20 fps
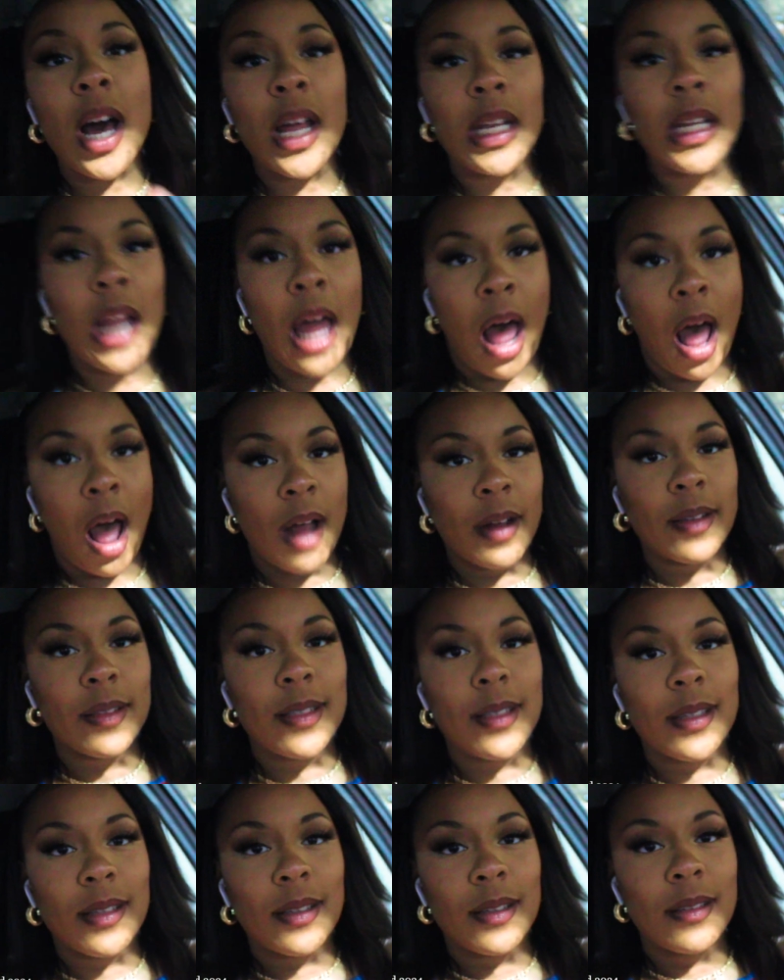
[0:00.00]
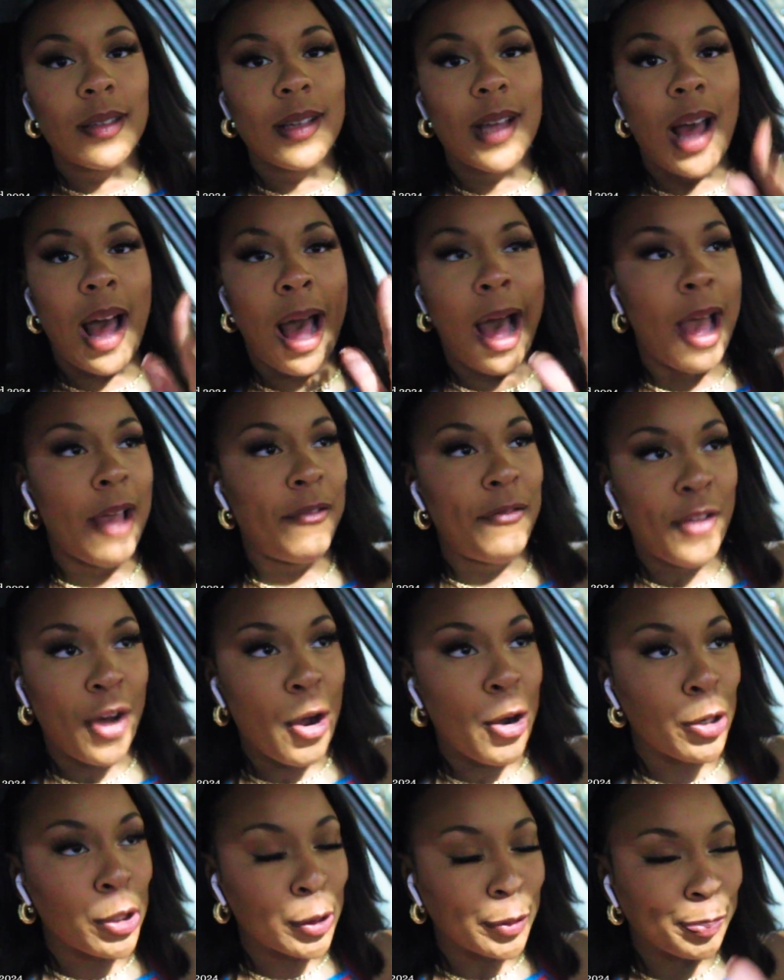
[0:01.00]
unlocked
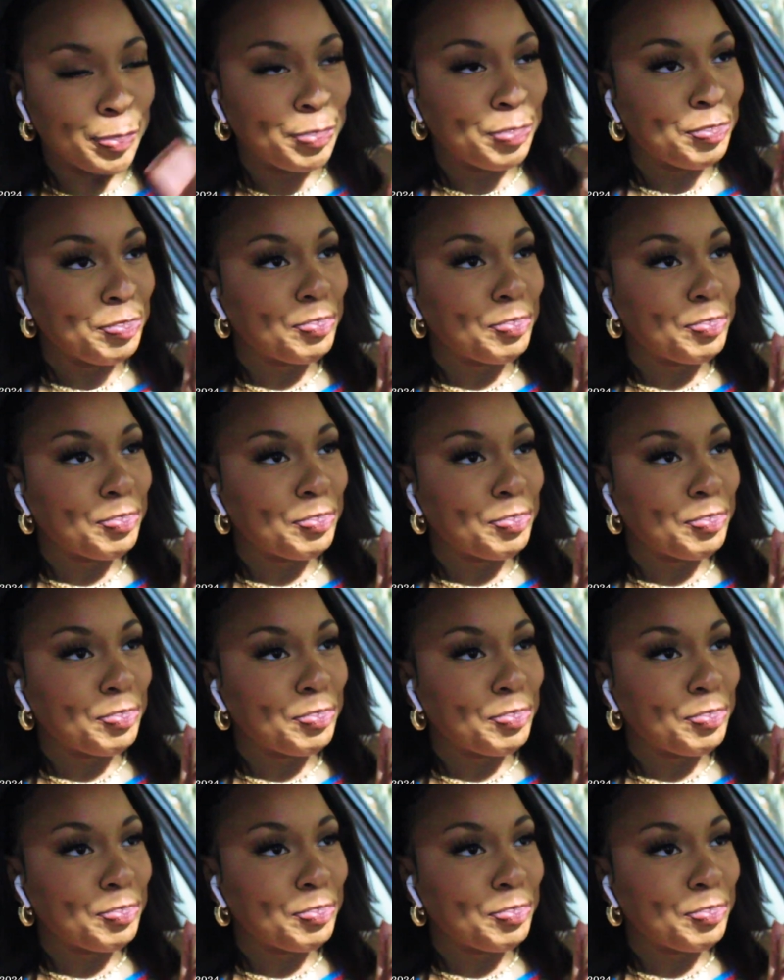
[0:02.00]
iPhone.